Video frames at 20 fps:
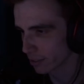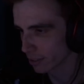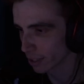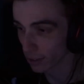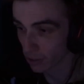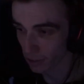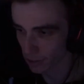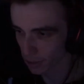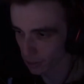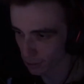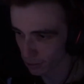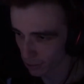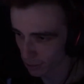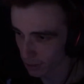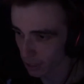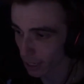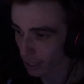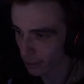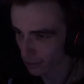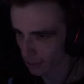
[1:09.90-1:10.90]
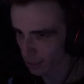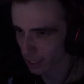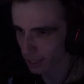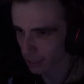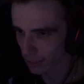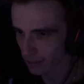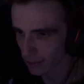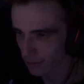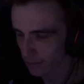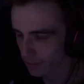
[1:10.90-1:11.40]
no, the scooter is not
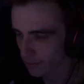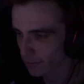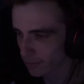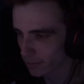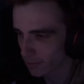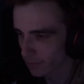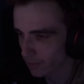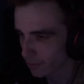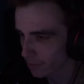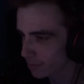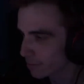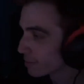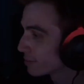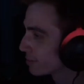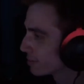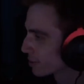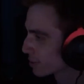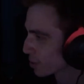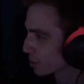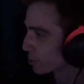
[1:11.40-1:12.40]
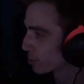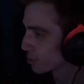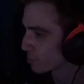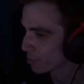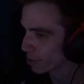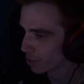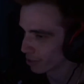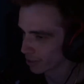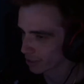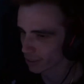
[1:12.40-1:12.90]
okay. The scooter's
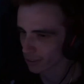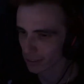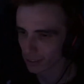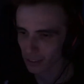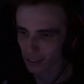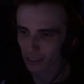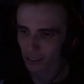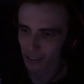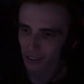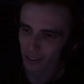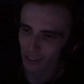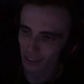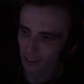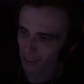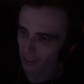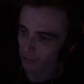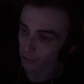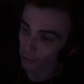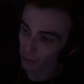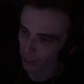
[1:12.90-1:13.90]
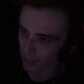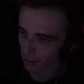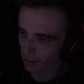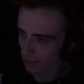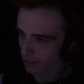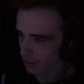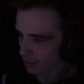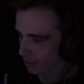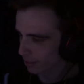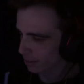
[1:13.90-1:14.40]
broken for now.
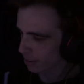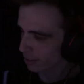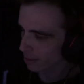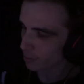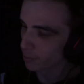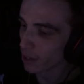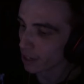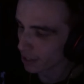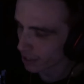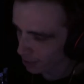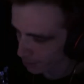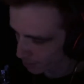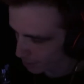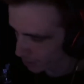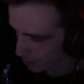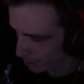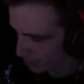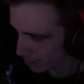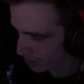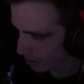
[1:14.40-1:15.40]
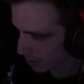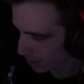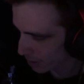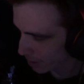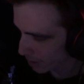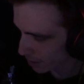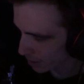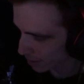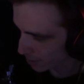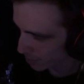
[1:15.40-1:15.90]
But anyways,
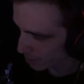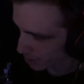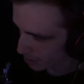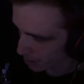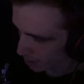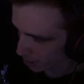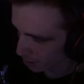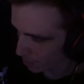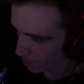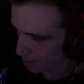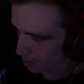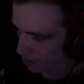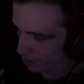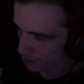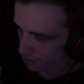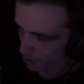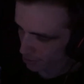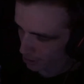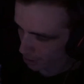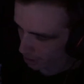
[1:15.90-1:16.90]
him and his talent manager were